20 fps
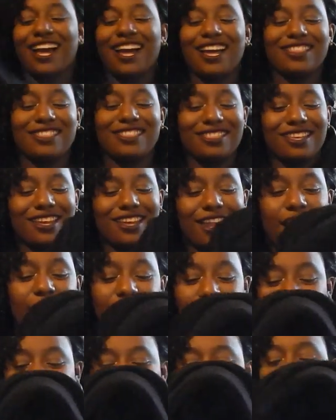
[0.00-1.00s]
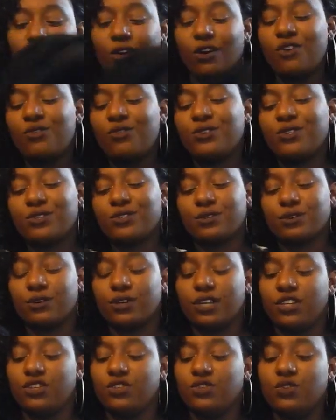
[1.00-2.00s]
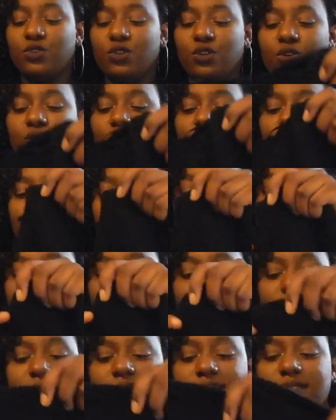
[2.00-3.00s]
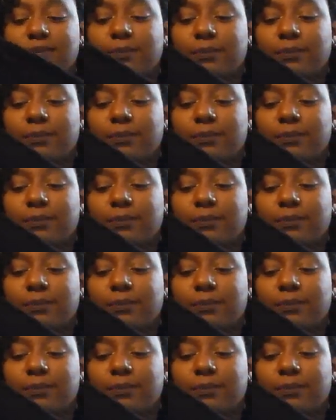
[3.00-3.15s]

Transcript: and then I got also a new look. This